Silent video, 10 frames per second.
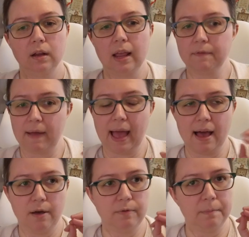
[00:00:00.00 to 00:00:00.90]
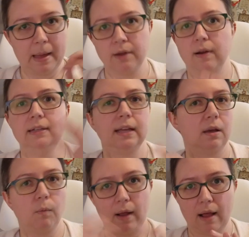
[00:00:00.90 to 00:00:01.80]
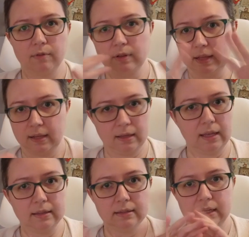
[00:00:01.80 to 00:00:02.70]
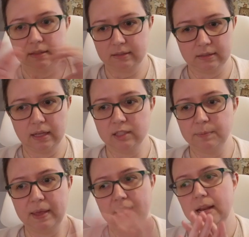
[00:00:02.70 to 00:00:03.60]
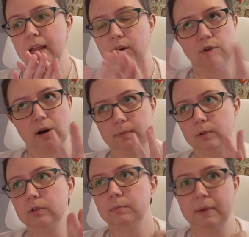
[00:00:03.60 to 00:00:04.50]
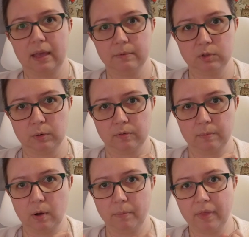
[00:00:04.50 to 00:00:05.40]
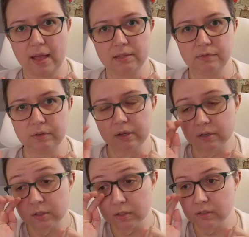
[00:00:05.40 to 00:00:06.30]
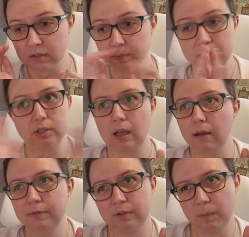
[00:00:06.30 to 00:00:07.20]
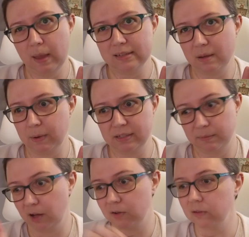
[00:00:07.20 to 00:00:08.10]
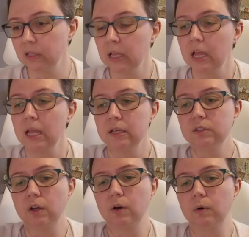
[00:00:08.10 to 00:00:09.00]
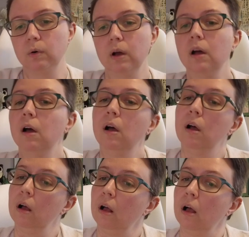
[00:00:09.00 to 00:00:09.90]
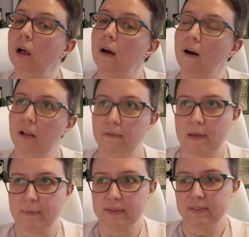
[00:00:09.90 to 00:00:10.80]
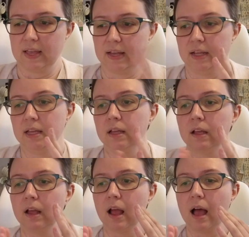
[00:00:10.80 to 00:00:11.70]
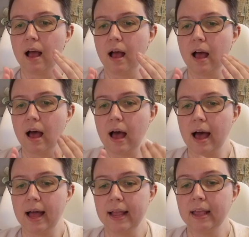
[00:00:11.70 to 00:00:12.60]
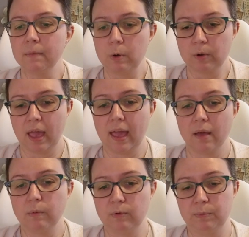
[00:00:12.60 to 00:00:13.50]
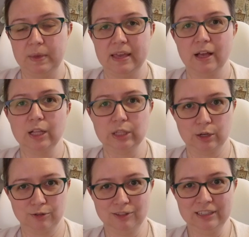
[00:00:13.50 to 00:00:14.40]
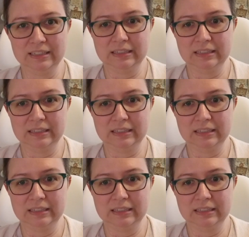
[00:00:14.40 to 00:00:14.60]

If I have a migraine day, whatever, like it's been incredible being able to work from home the last few years, especially after the pandemic debacle. So all of that being said, I am okay with being alone,